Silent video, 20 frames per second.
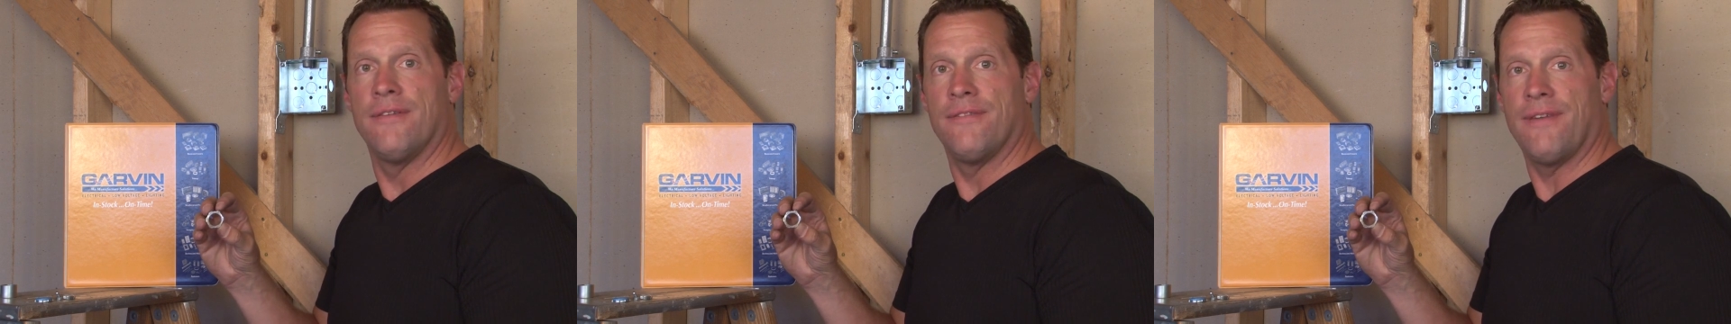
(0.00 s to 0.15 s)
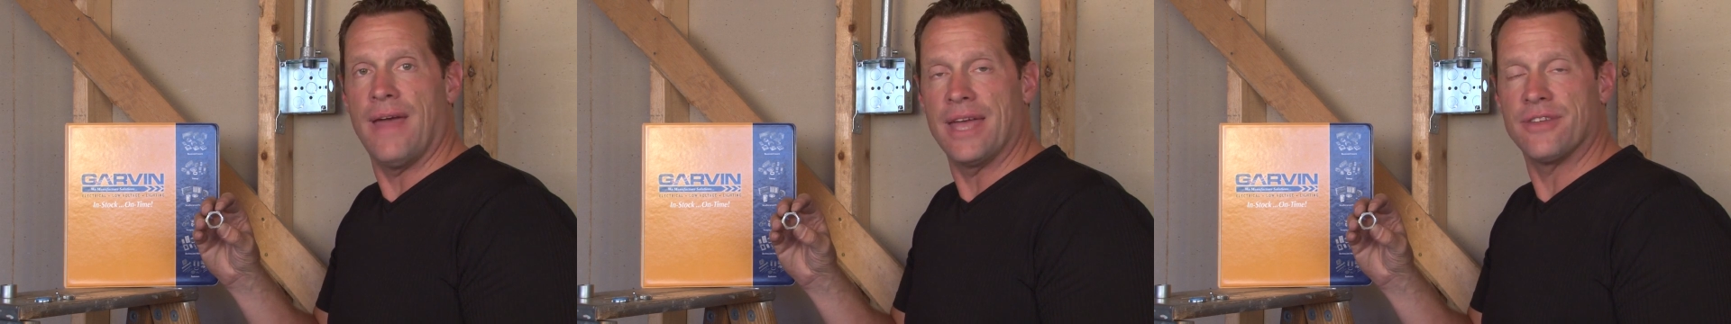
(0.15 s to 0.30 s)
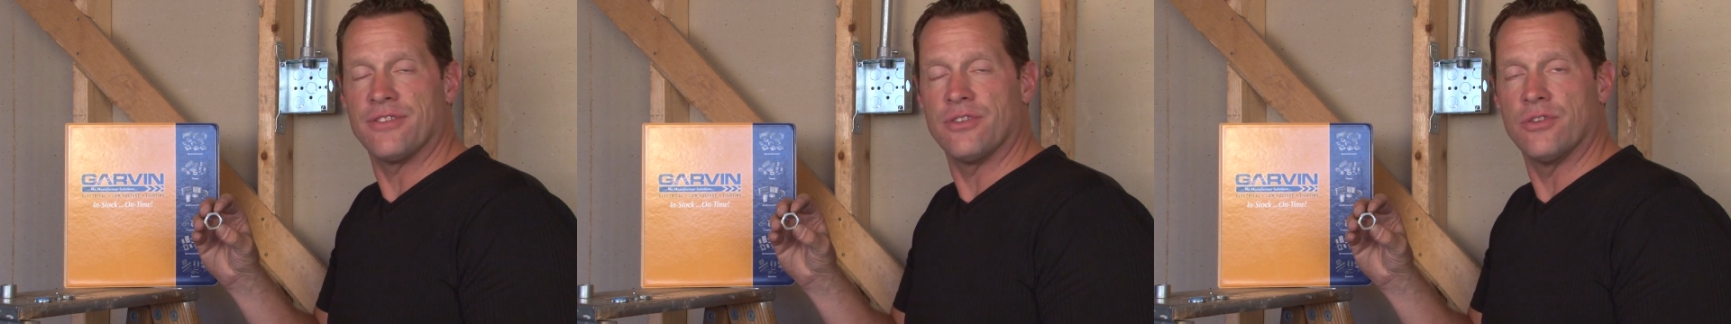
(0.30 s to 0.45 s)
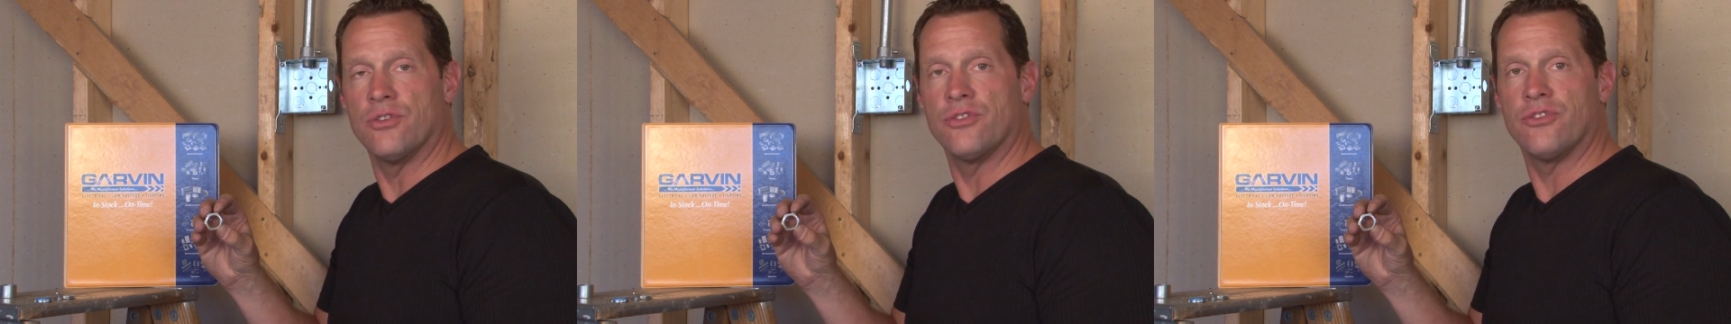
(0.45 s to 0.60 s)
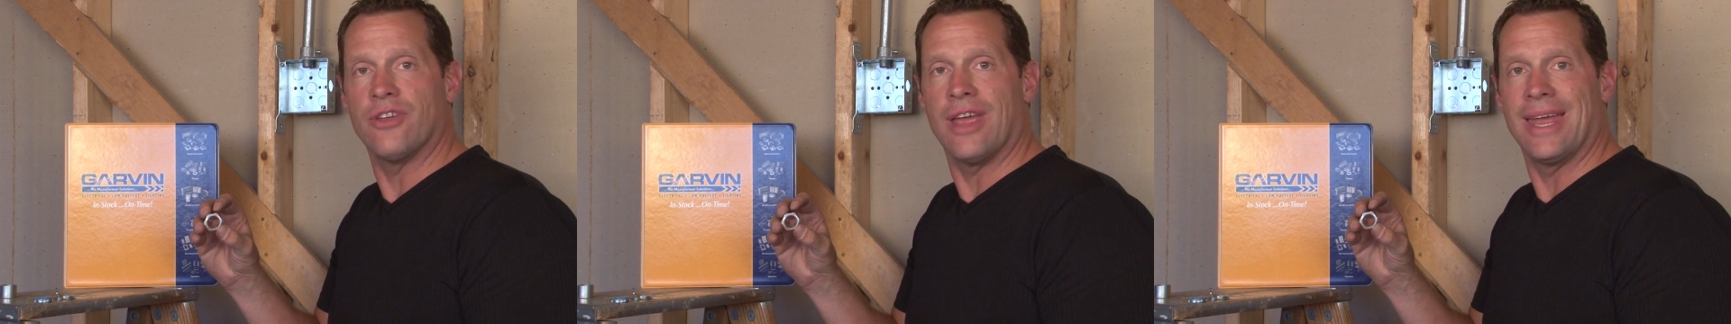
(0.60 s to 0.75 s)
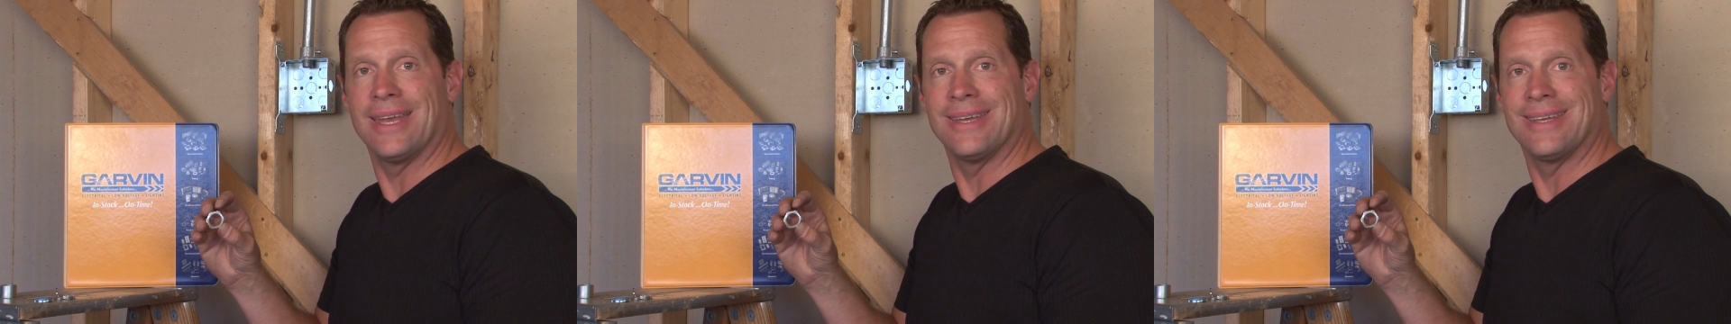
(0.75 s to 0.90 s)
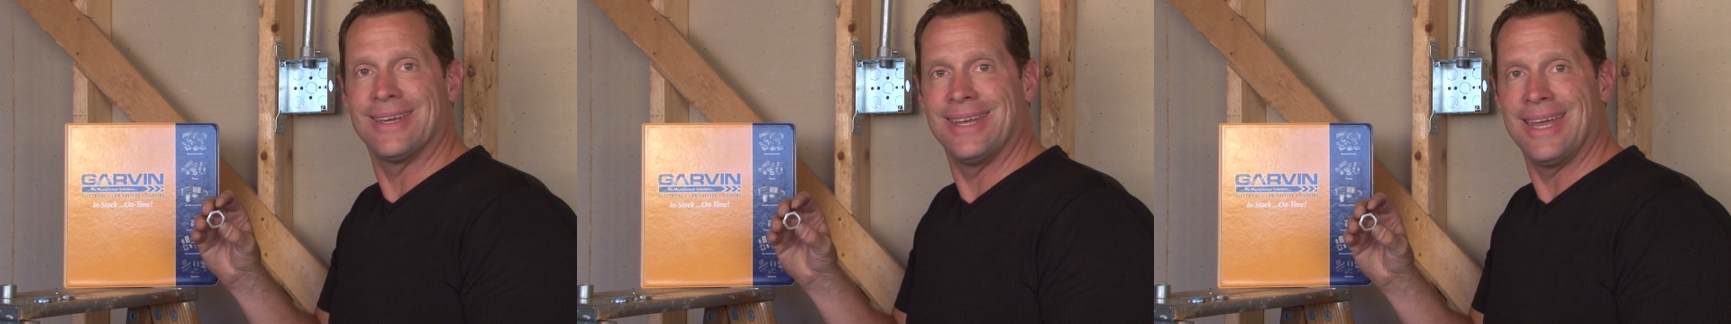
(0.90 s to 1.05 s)
fasteners,
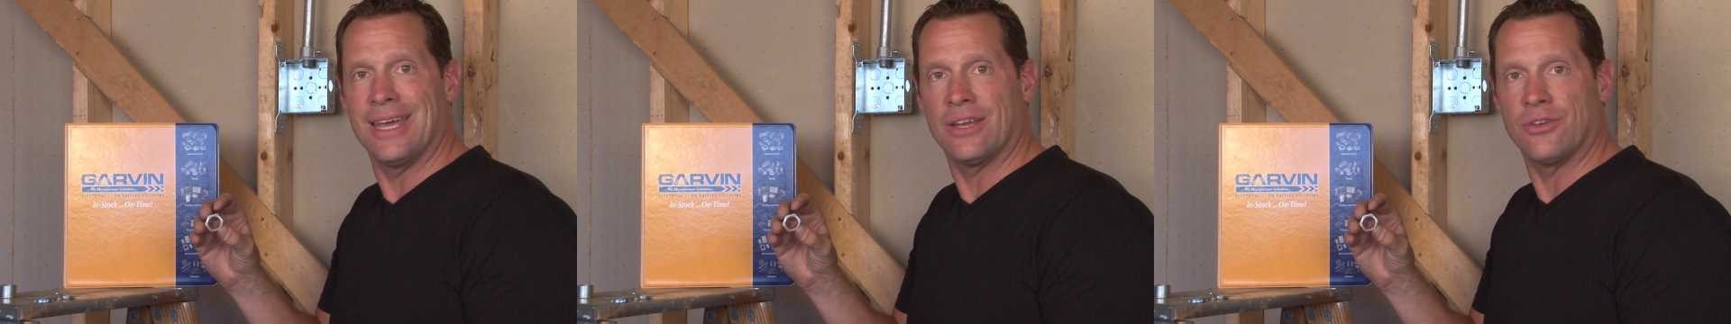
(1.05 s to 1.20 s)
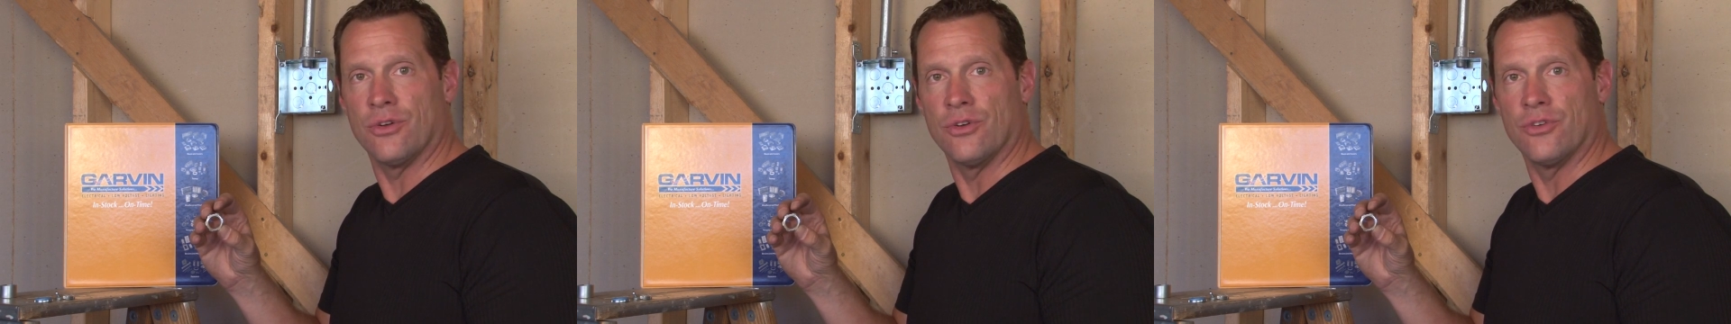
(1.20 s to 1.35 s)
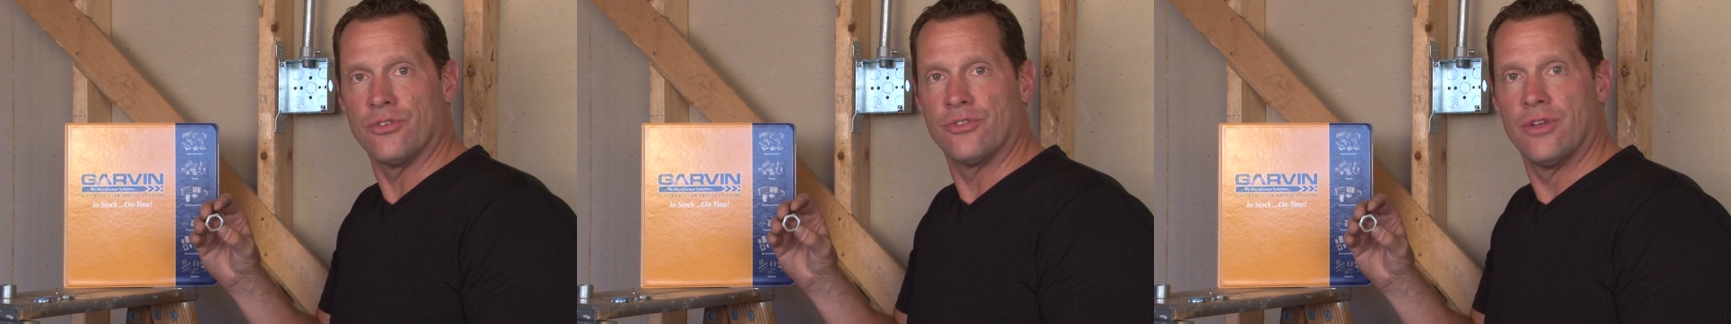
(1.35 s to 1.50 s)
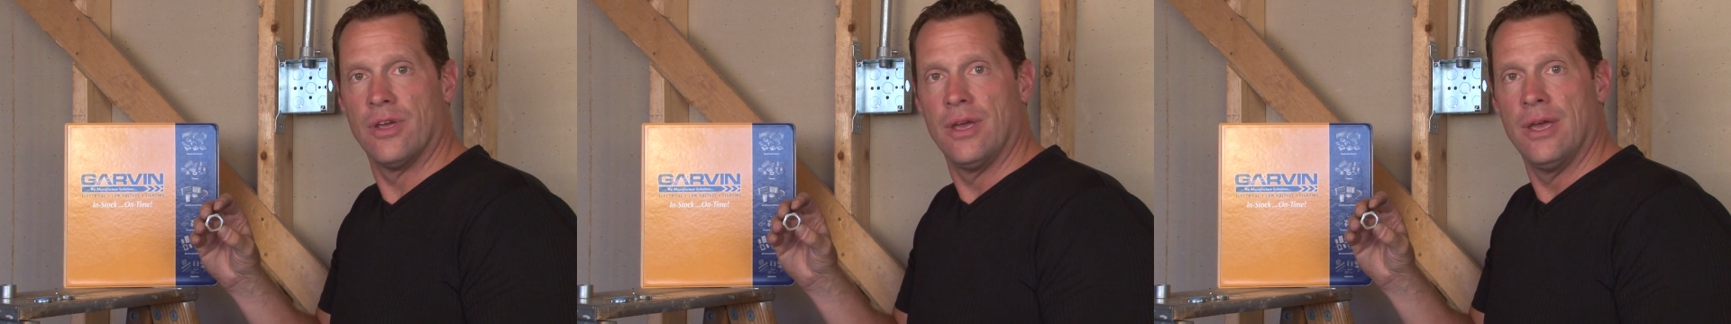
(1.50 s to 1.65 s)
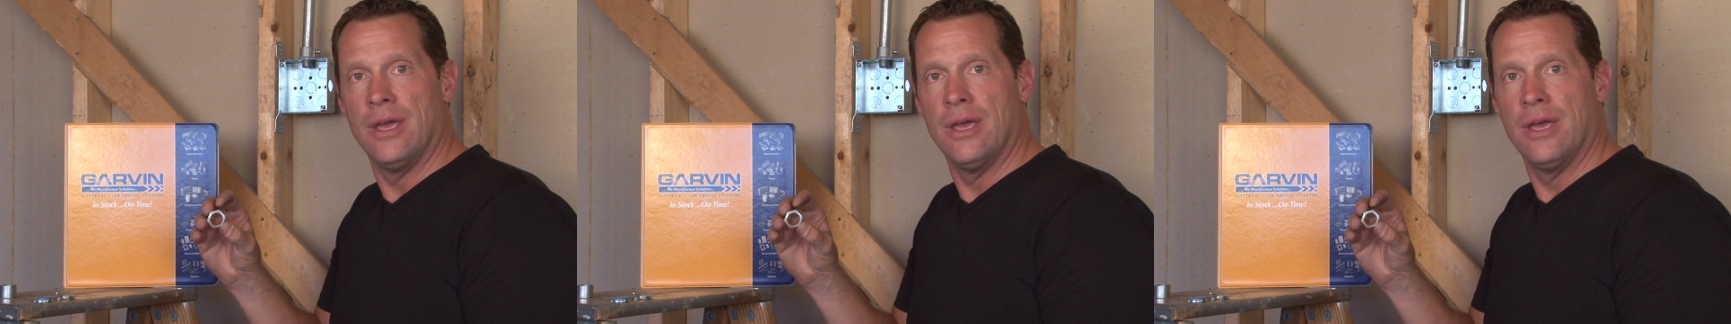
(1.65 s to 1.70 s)
and connectors.